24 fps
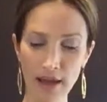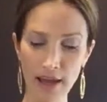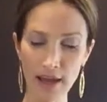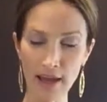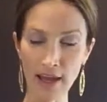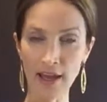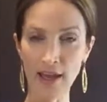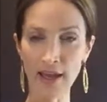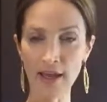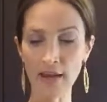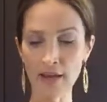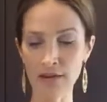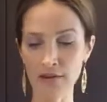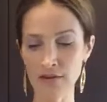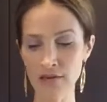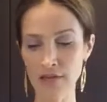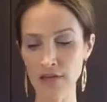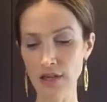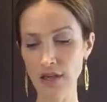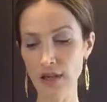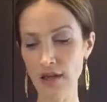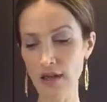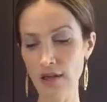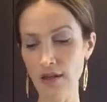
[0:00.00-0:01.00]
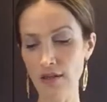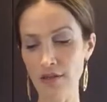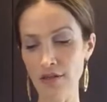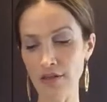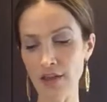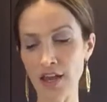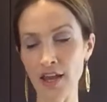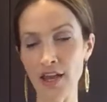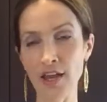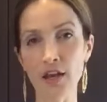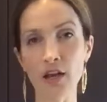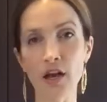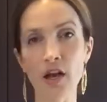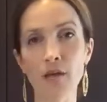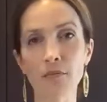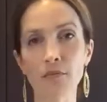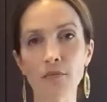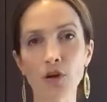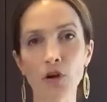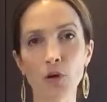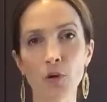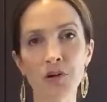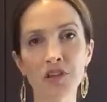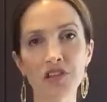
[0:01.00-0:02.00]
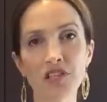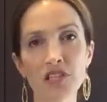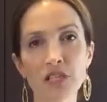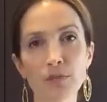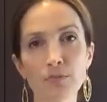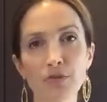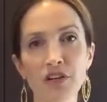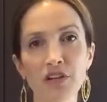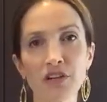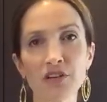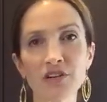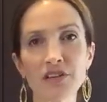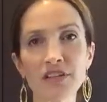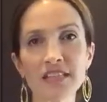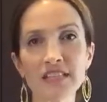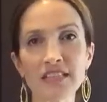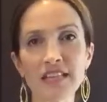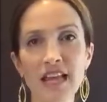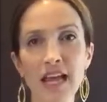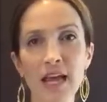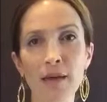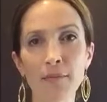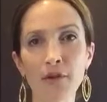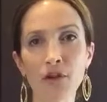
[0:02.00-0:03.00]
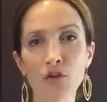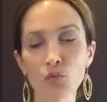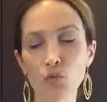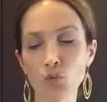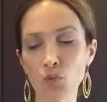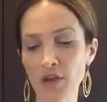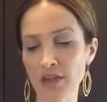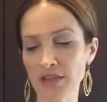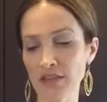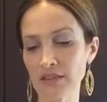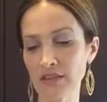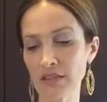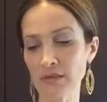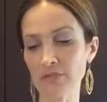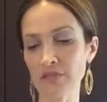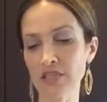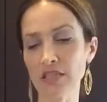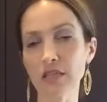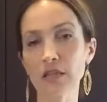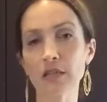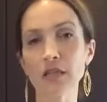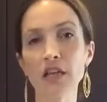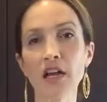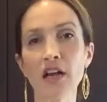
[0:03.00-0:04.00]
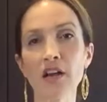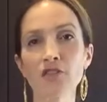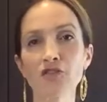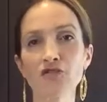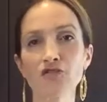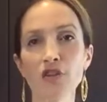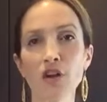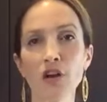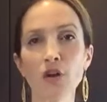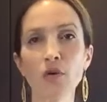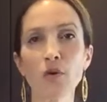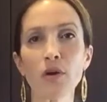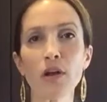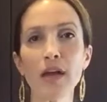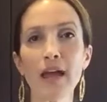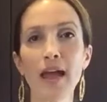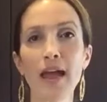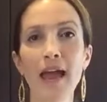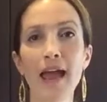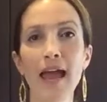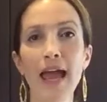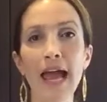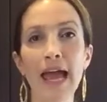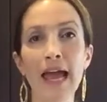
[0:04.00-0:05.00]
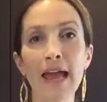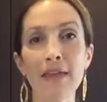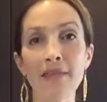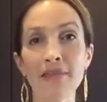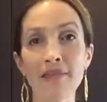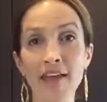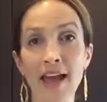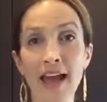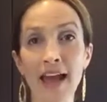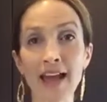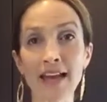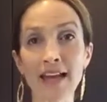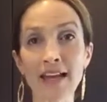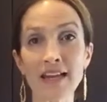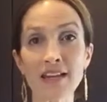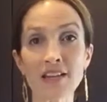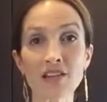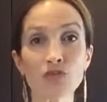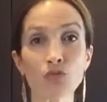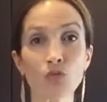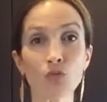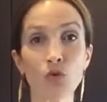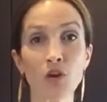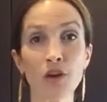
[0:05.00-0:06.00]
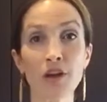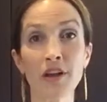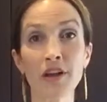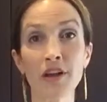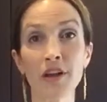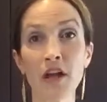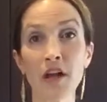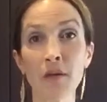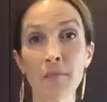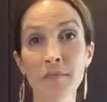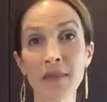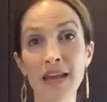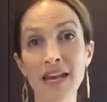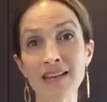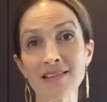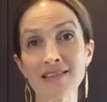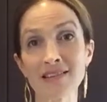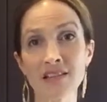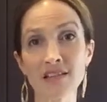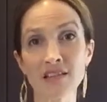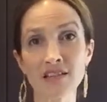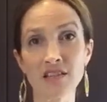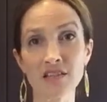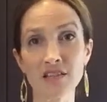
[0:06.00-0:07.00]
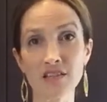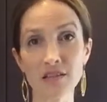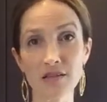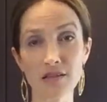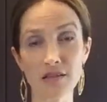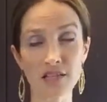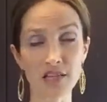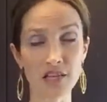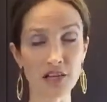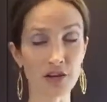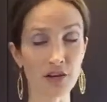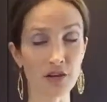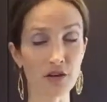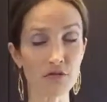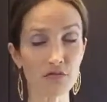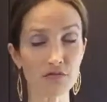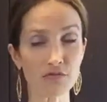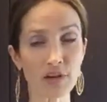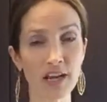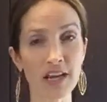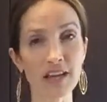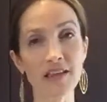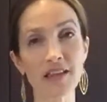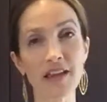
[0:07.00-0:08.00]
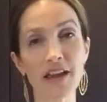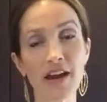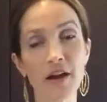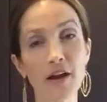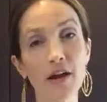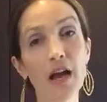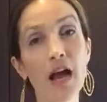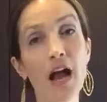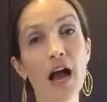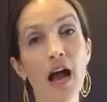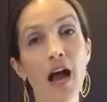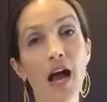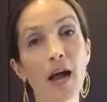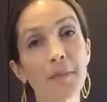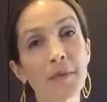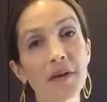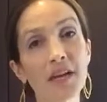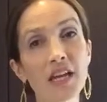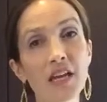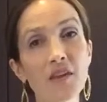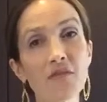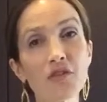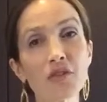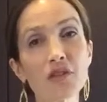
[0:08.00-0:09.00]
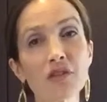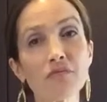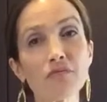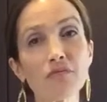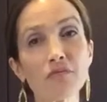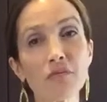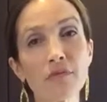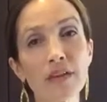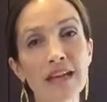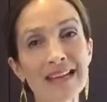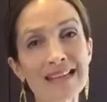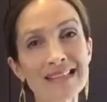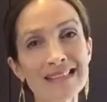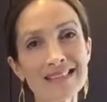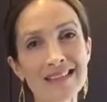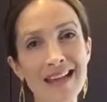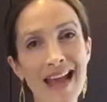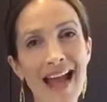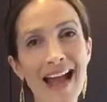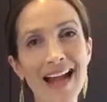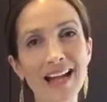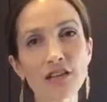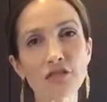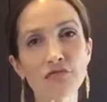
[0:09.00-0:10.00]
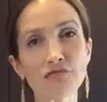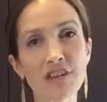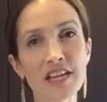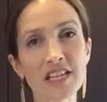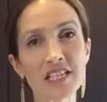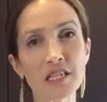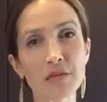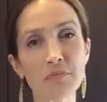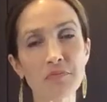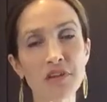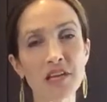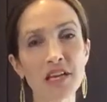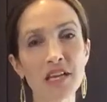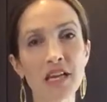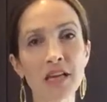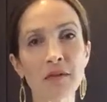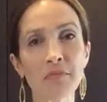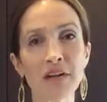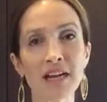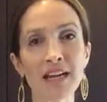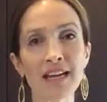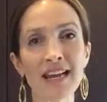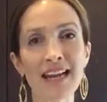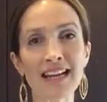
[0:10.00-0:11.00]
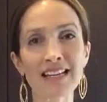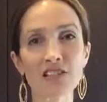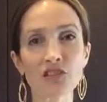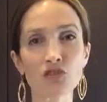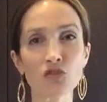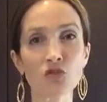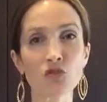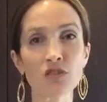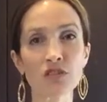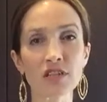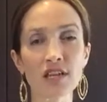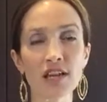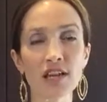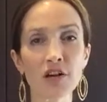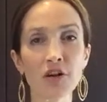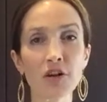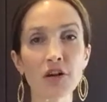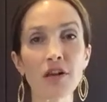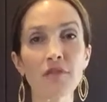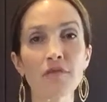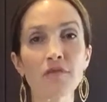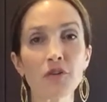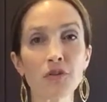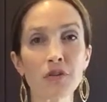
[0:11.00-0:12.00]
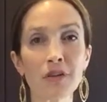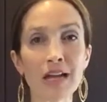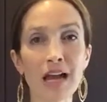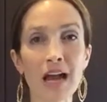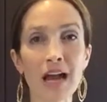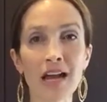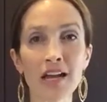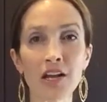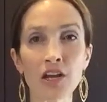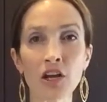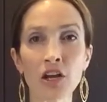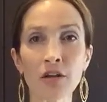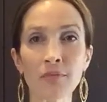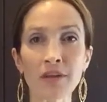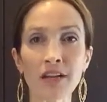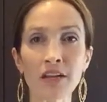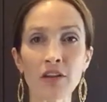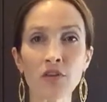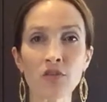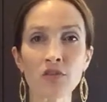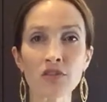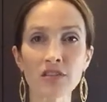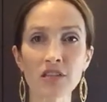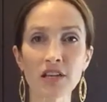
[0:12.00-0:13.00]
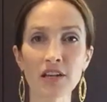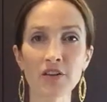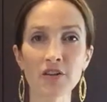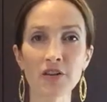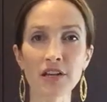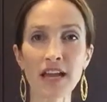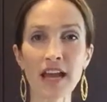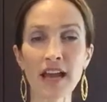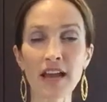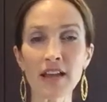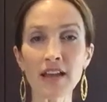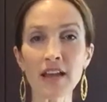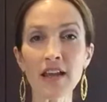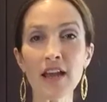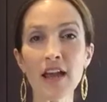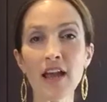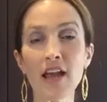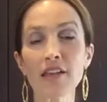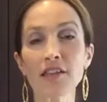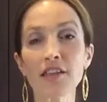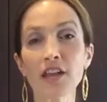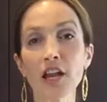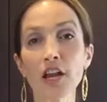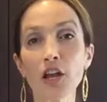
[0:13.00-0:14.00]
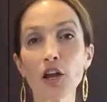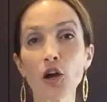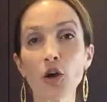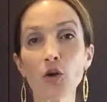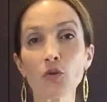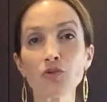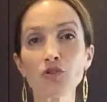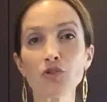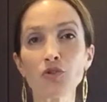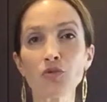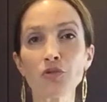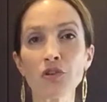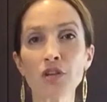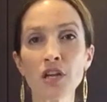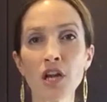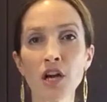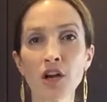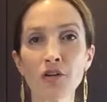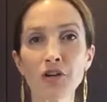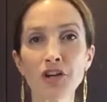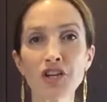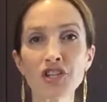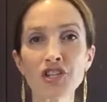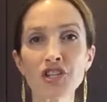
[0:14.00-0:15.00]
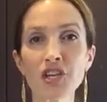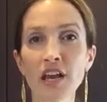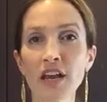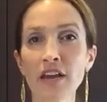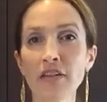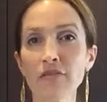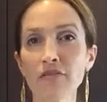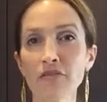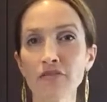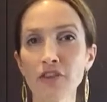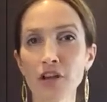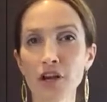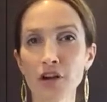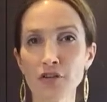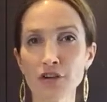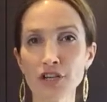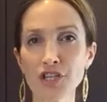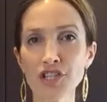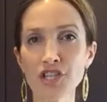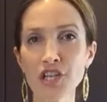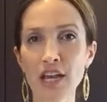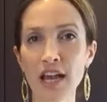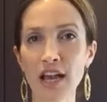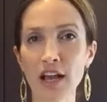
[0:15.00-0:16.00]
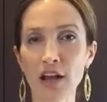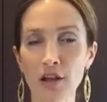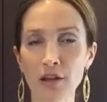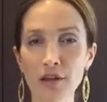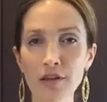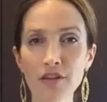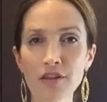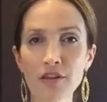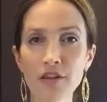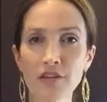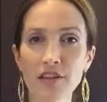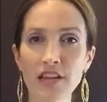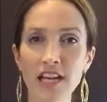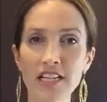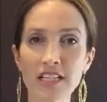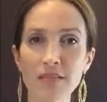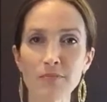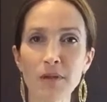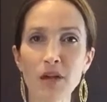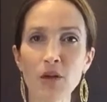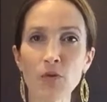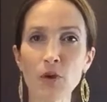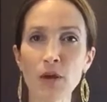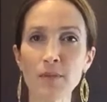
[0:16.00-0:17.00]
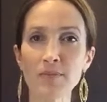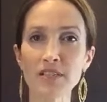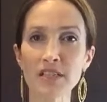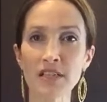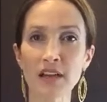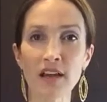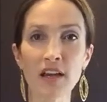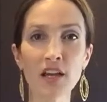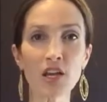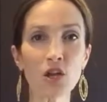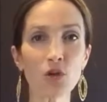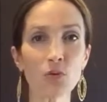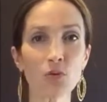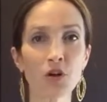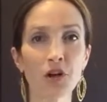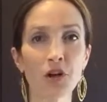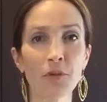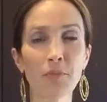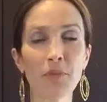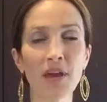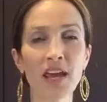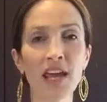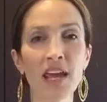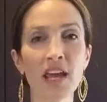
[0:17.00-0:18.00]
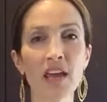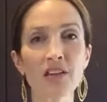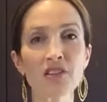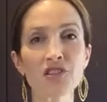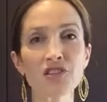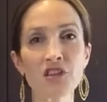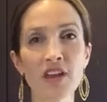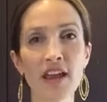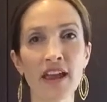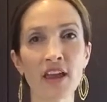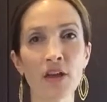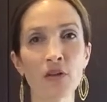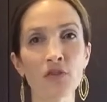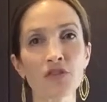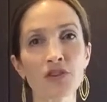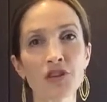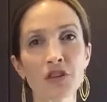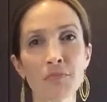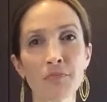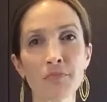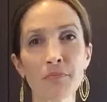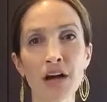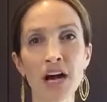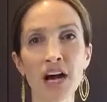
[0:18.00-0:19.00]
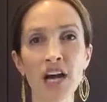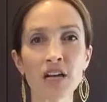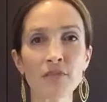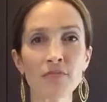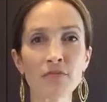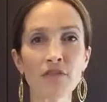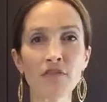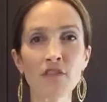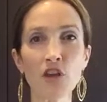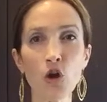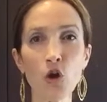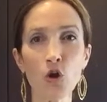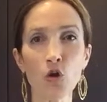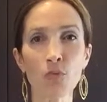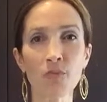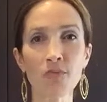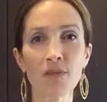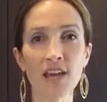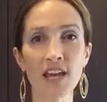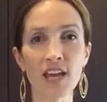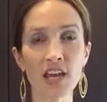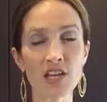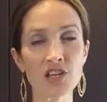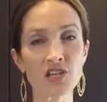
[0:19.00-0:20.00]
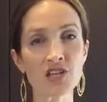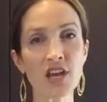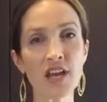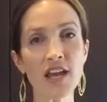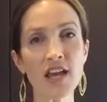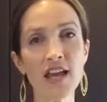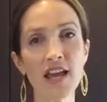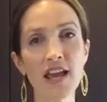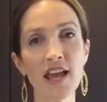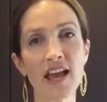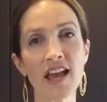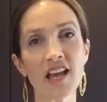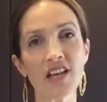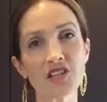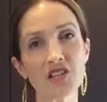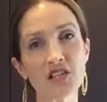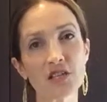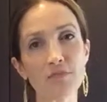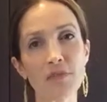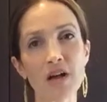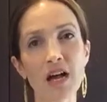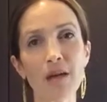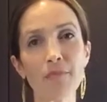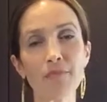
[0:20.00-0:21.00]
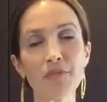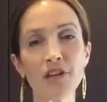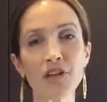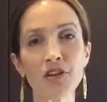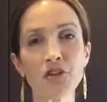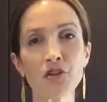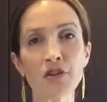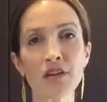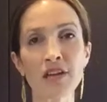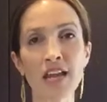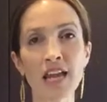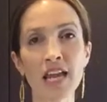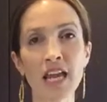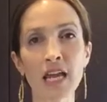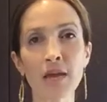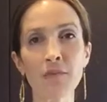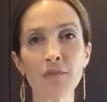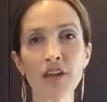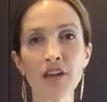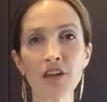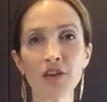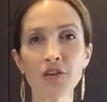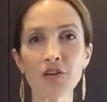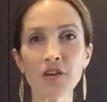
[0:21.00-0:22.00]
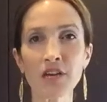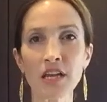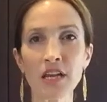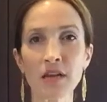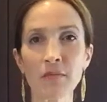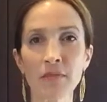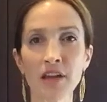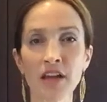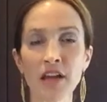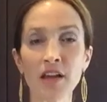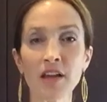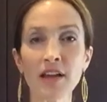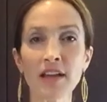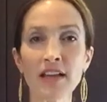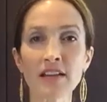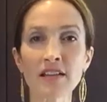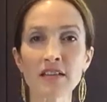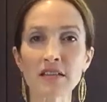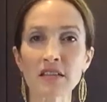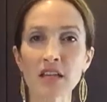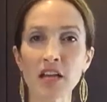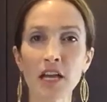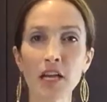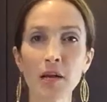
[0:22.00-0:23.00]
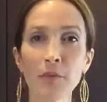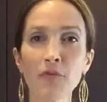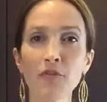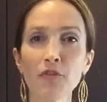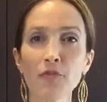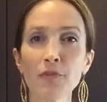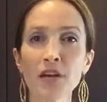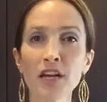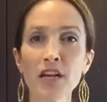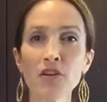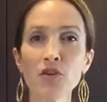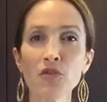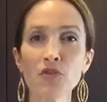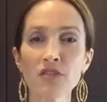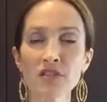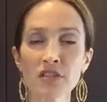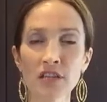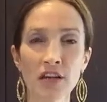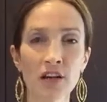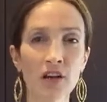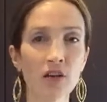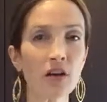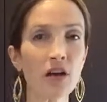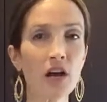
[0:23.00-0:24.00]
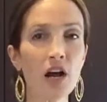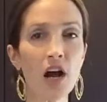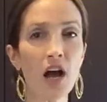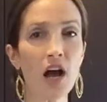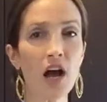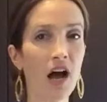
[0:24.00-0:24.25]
And then I'm going to sprinkle the salmon with some cilantro, and that is one amazing dinner right there. I'm going to give you the exact recipe in my next newsletter. If you're not on my newsletter yet, then go to Nourish and Flourish Health. That's my website. You want to page down to the bottom of the homepage and just pop in your name and your email and sign up for my newsletter.